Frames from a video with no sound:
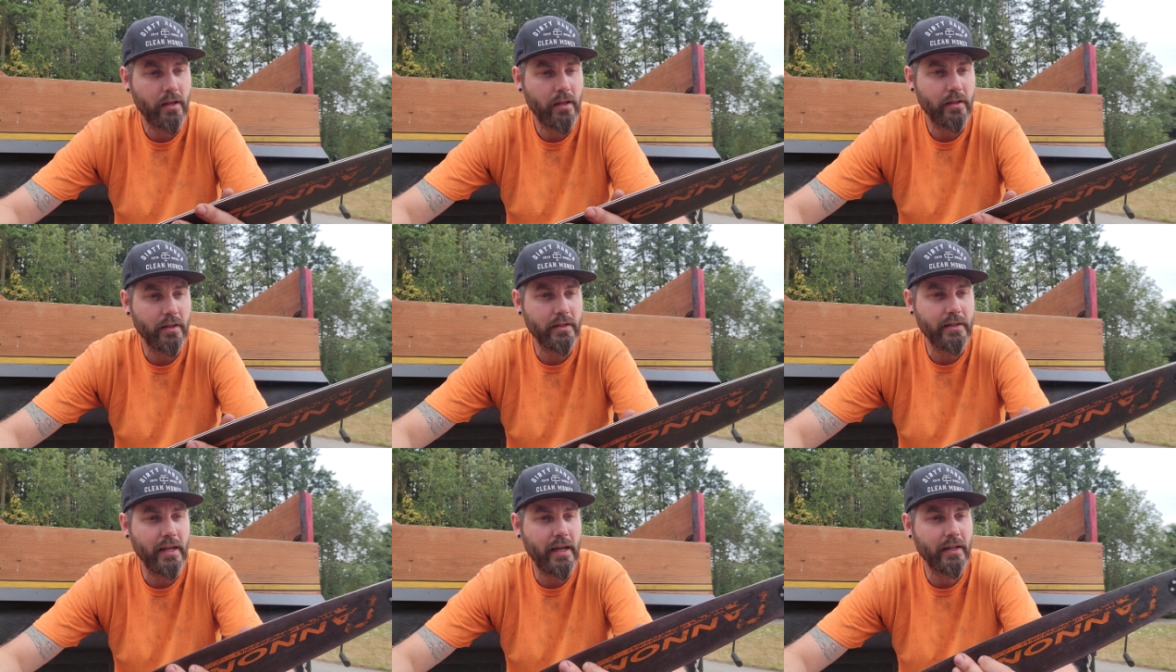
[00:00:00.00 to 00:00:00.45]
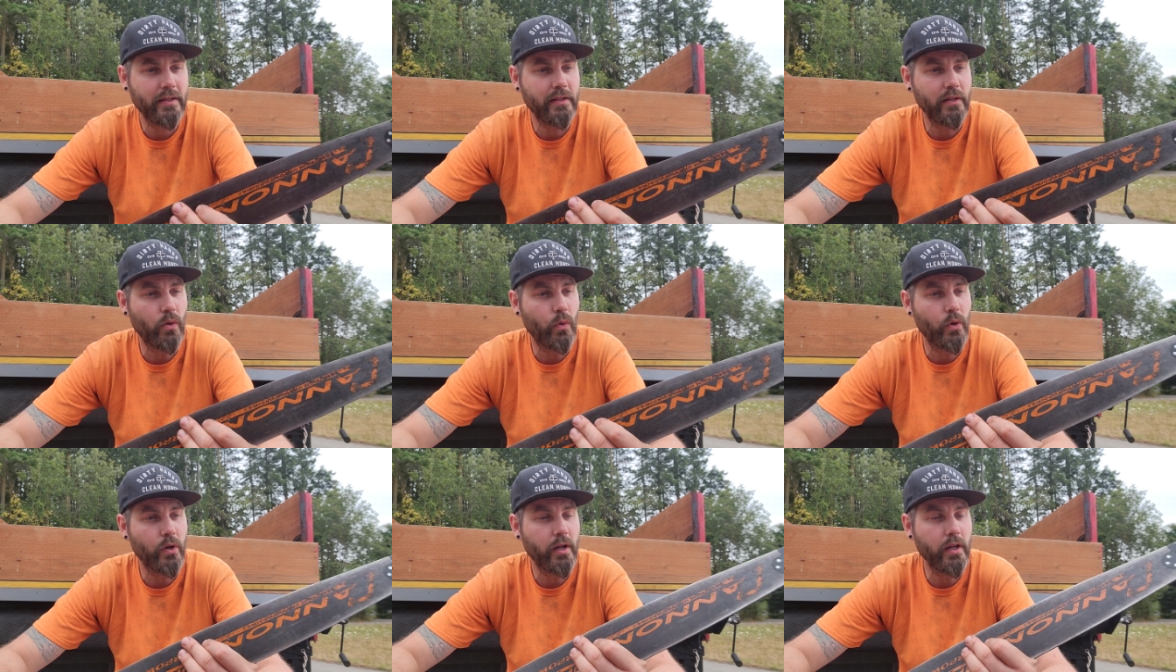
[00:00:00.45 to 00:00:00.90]
The techs at
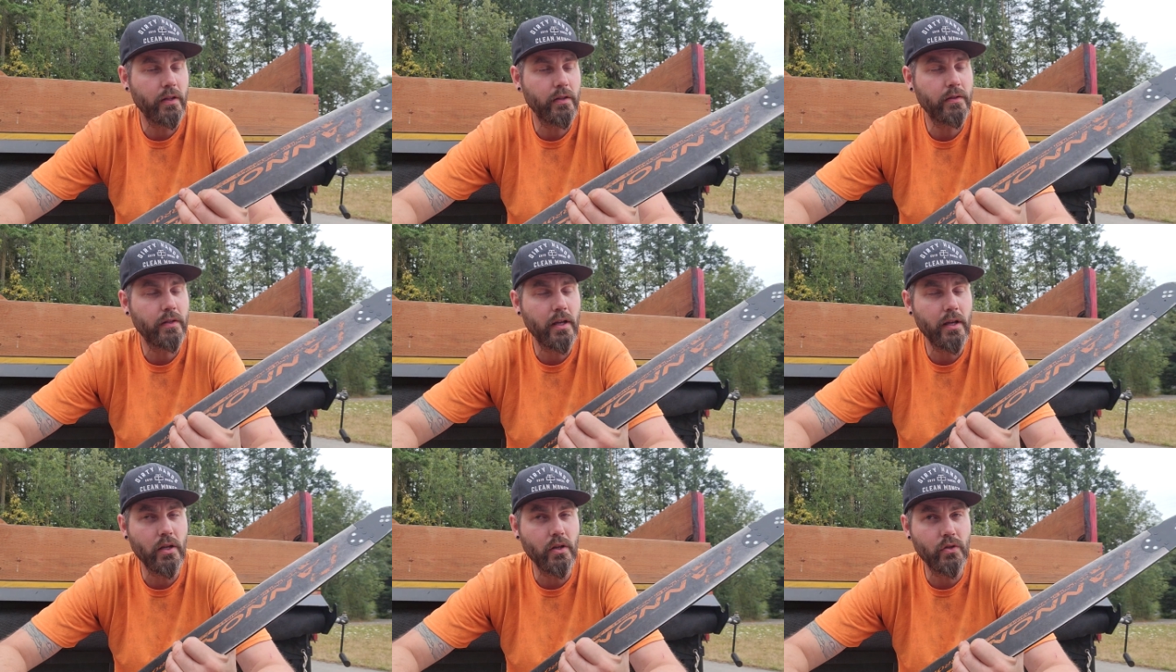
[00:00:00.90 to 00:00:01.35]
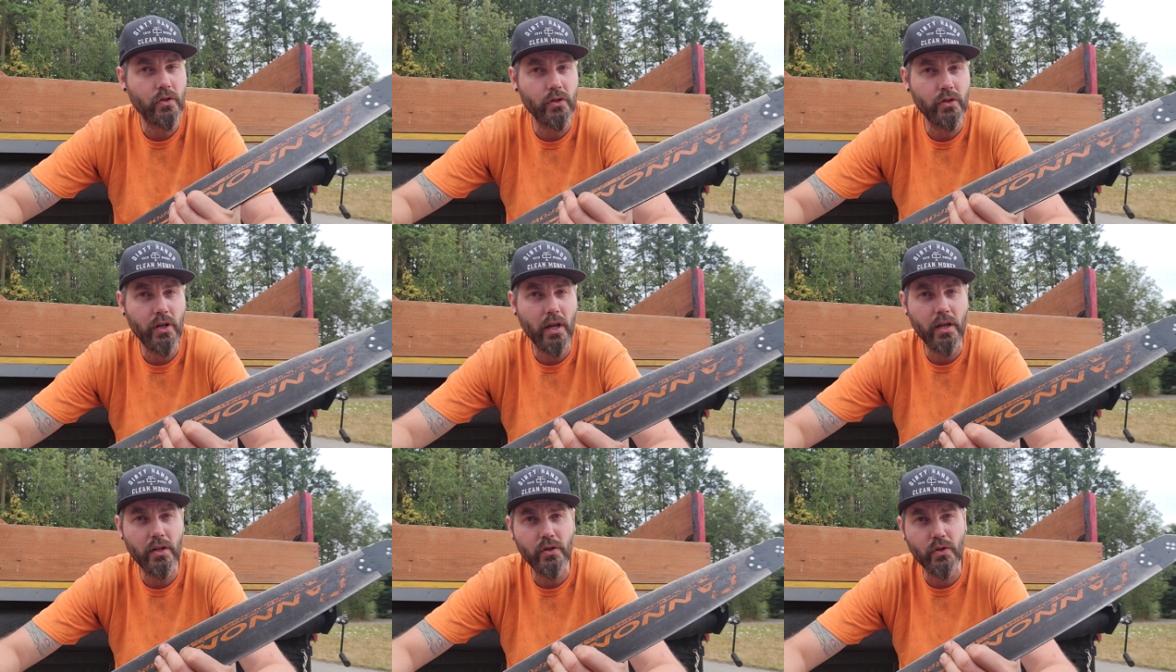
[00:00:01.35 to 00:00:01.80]
Oregon say you should
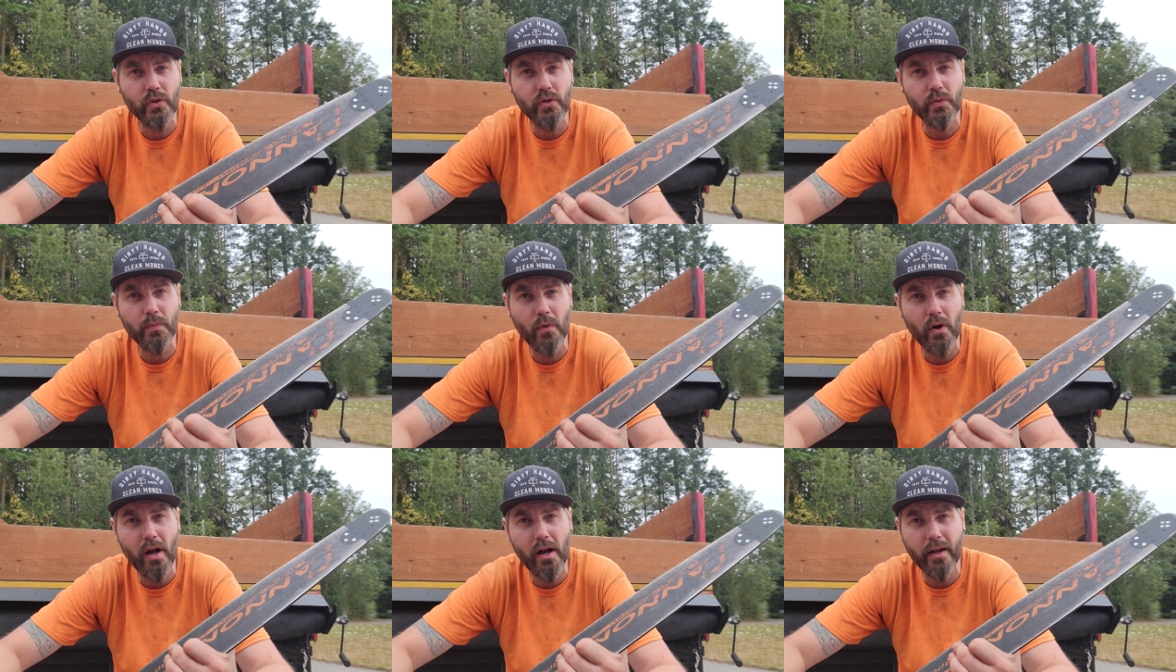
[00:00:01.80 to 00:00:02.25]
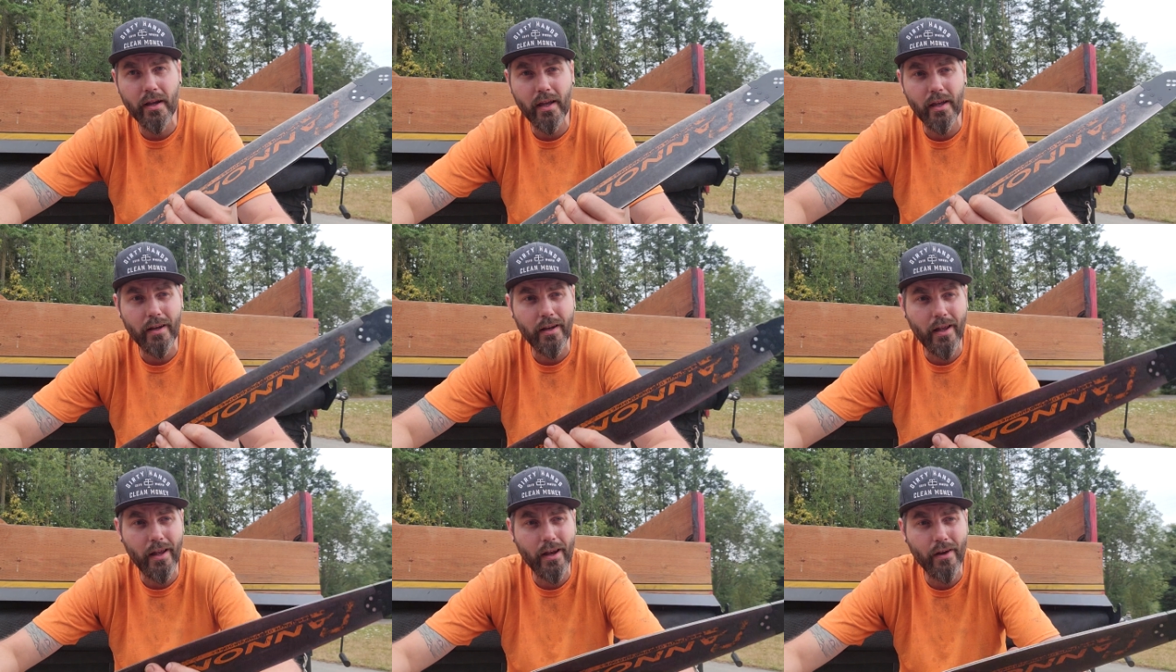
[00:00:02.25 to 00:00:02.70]
change your
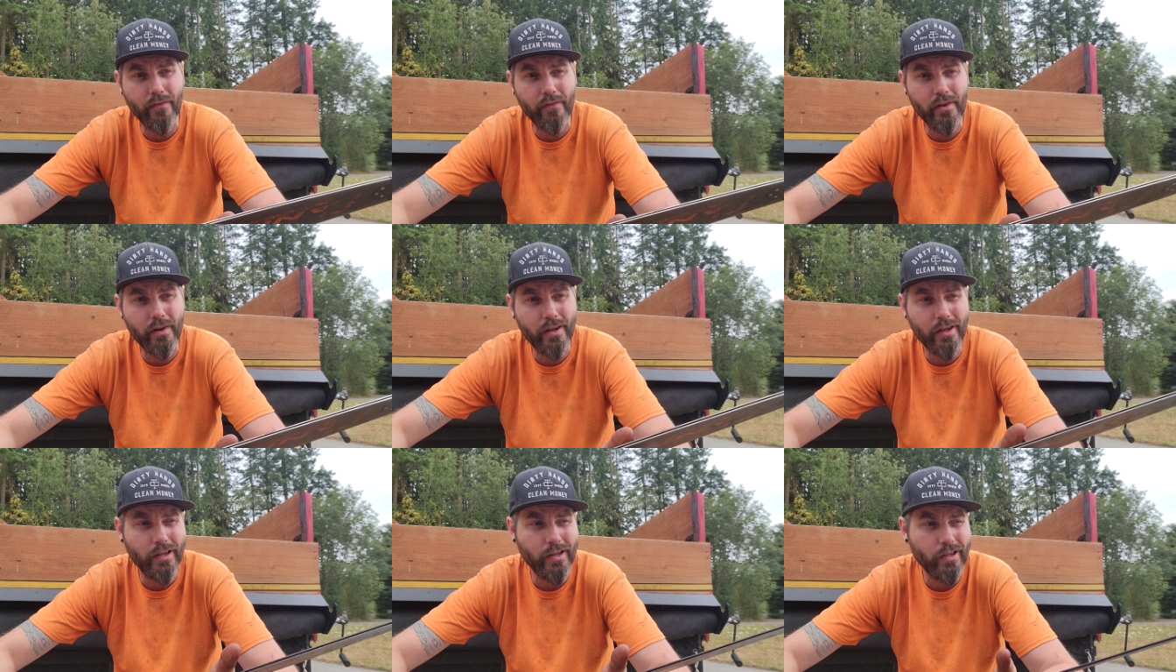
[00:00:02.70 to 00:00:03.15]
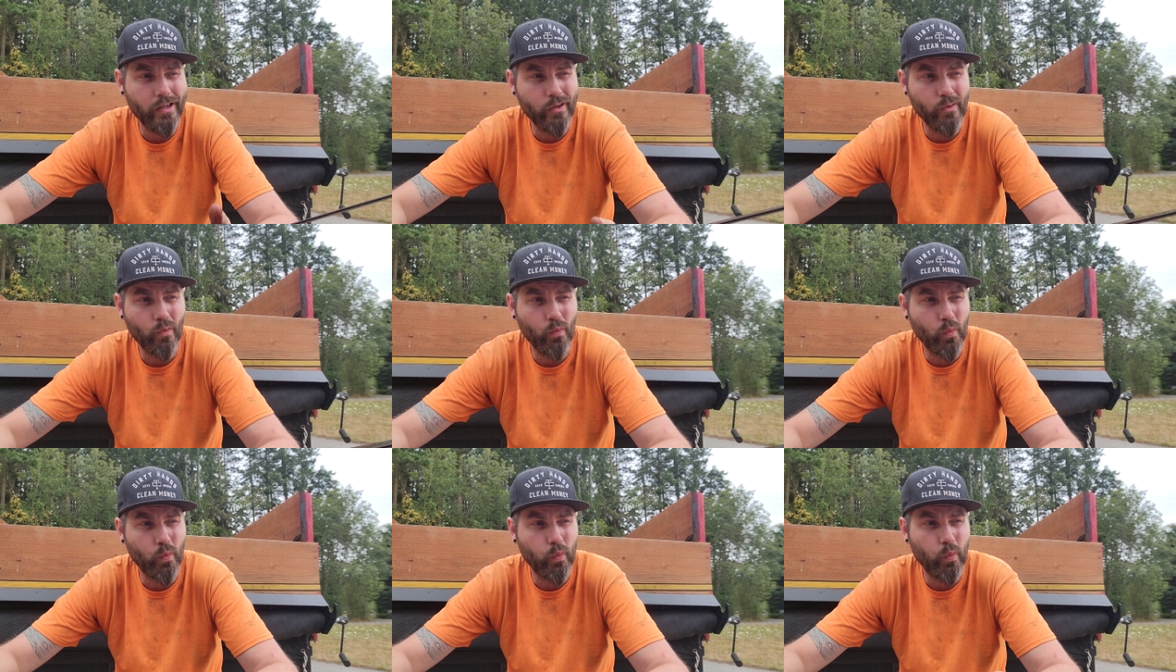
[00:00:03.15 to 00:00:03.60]
sprocket every
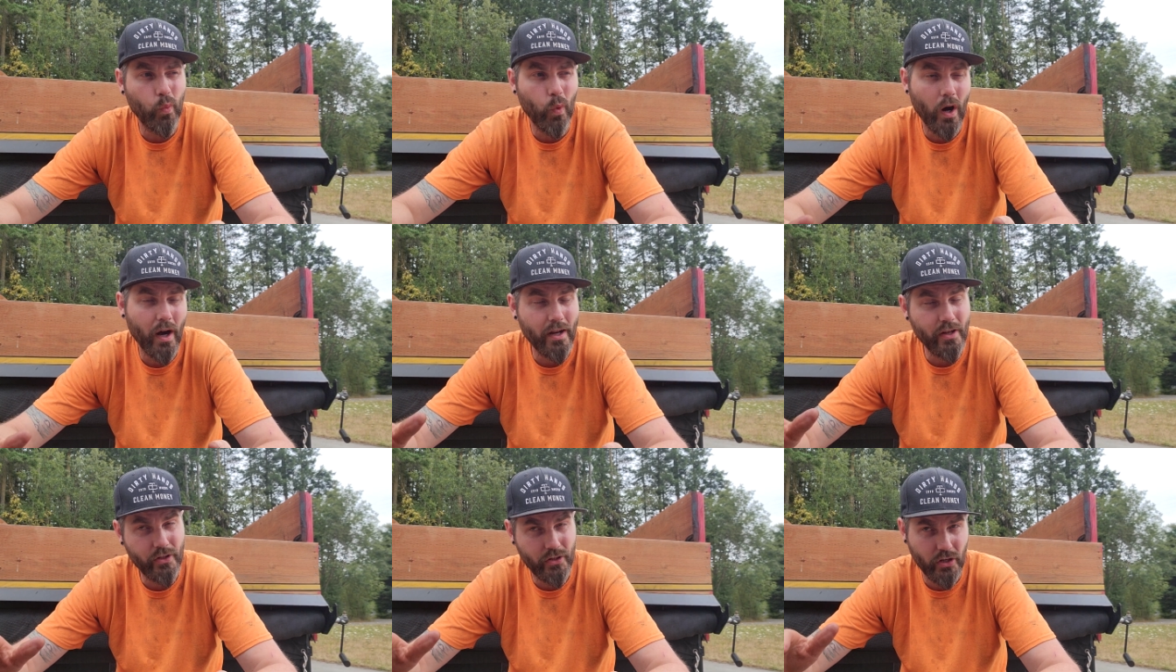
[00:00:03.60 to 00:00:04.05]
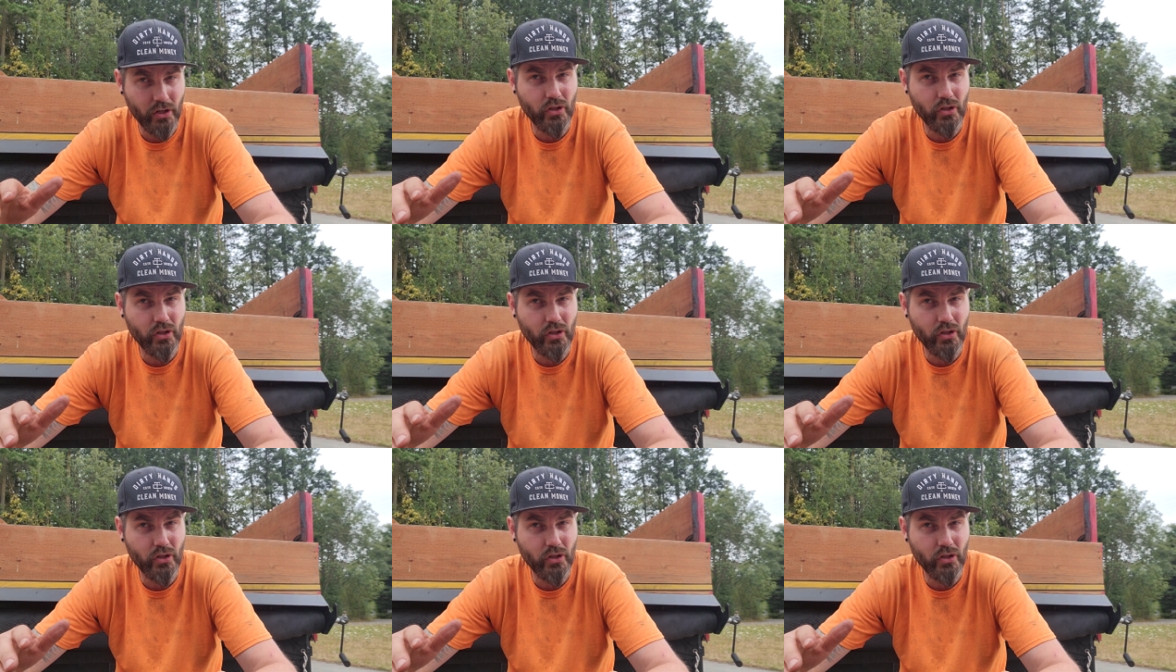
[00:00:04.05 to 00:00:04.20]
1 to